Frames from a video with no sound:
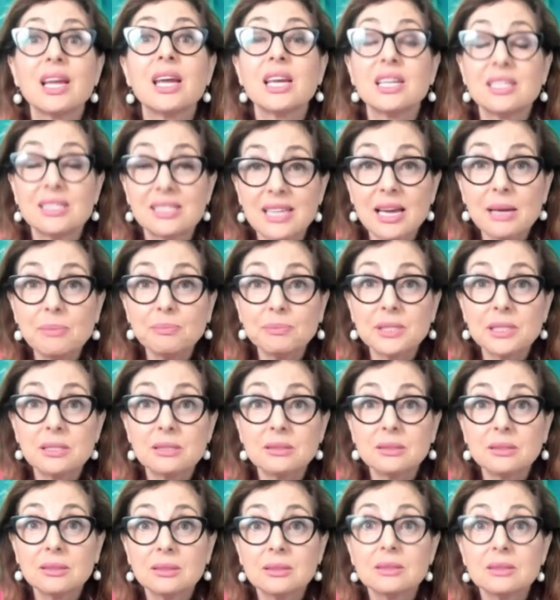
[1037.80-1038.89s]
except
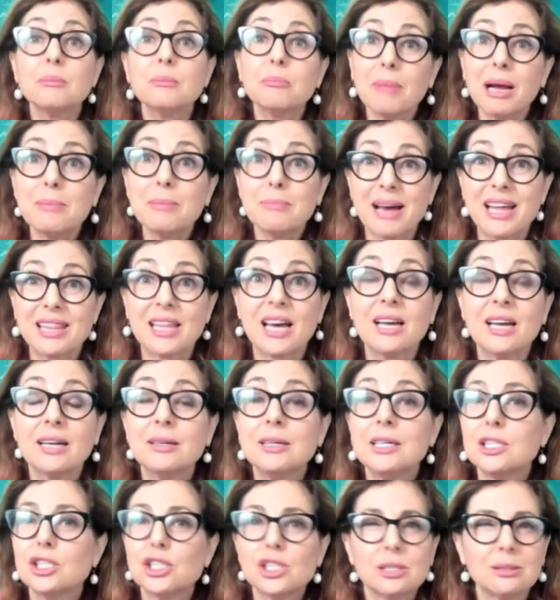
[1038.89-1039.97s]
my mother.
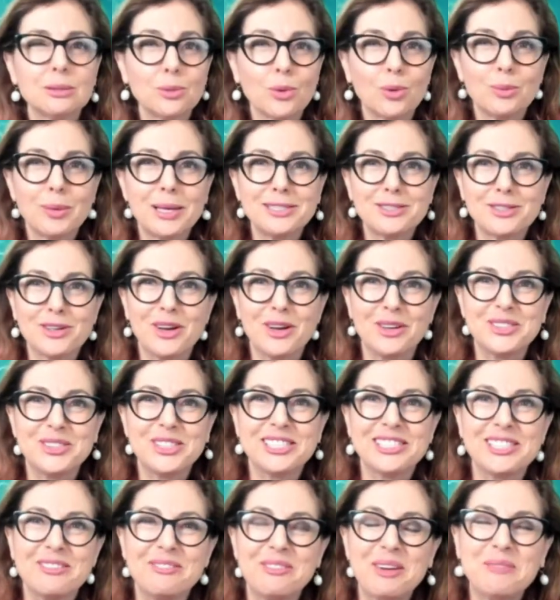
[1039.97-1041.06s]
She'll always
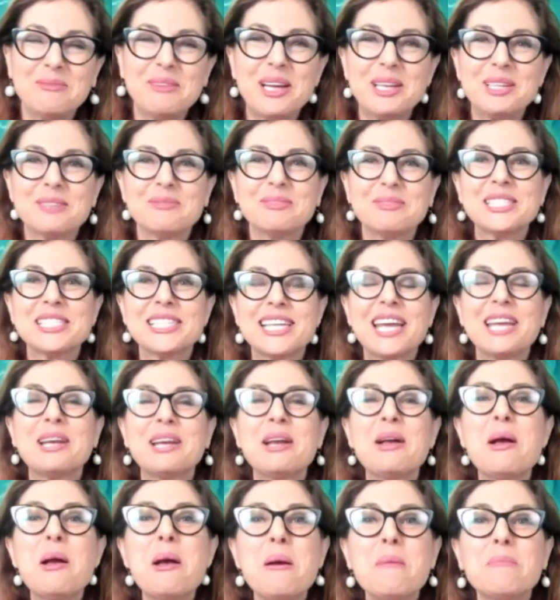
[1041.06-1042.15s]
notice if I make a mistake.
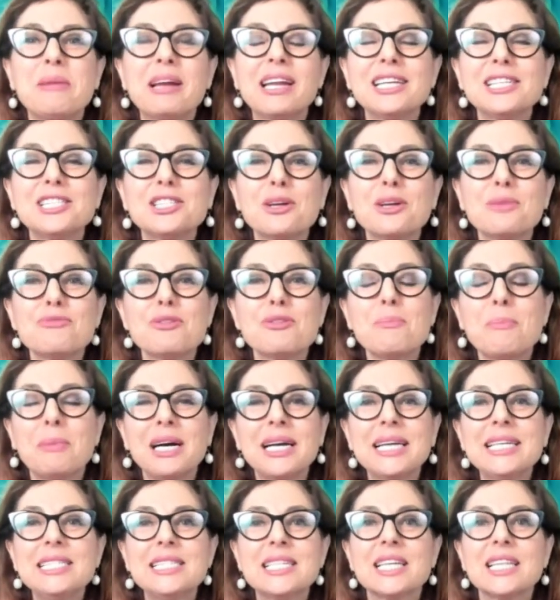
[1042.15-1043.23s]
But it's a
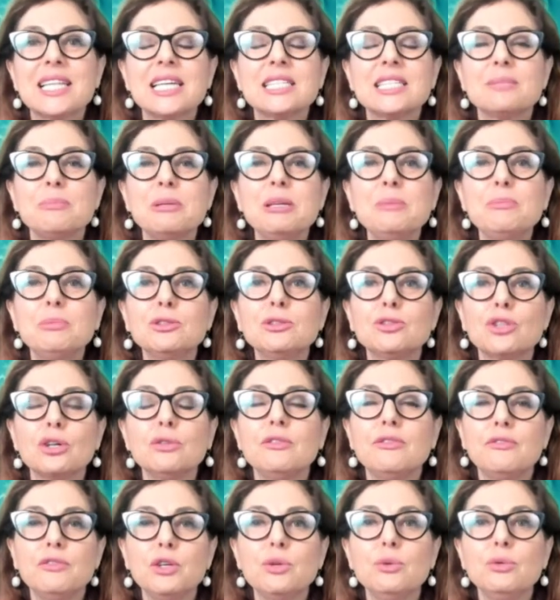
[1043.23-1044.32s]
reminder that people
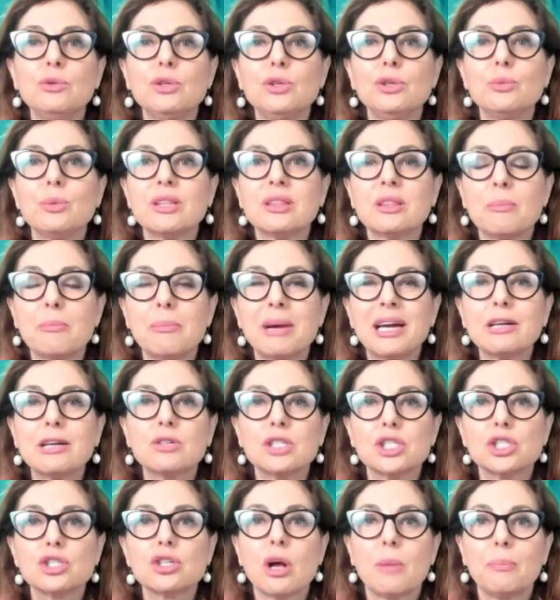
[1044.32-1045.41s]
don't view you with the
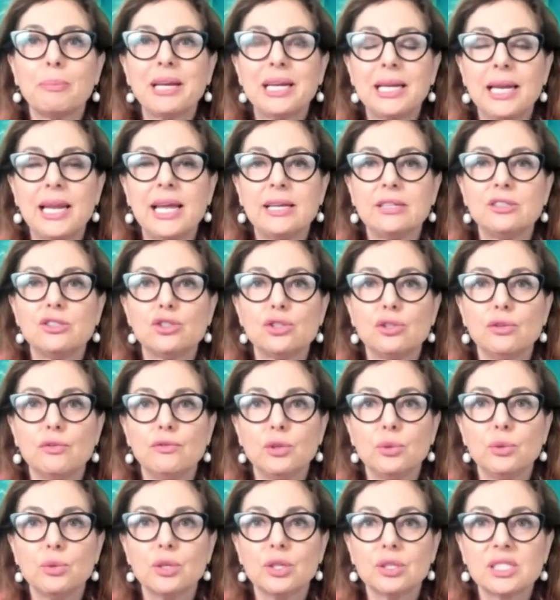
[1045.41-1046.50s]
microscopic lens you
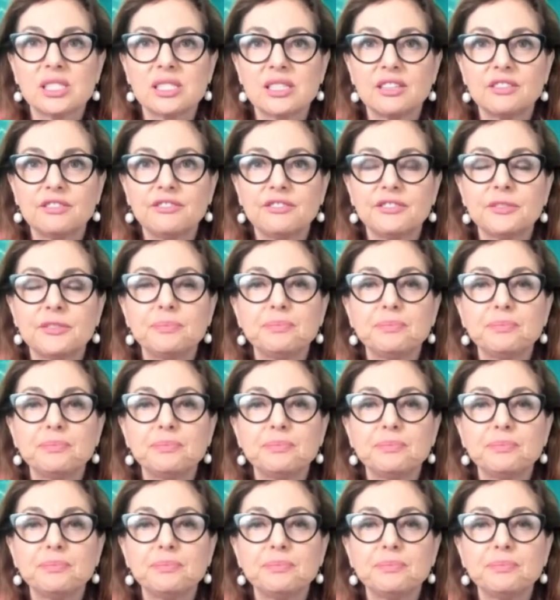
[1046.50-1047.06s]
view yourself.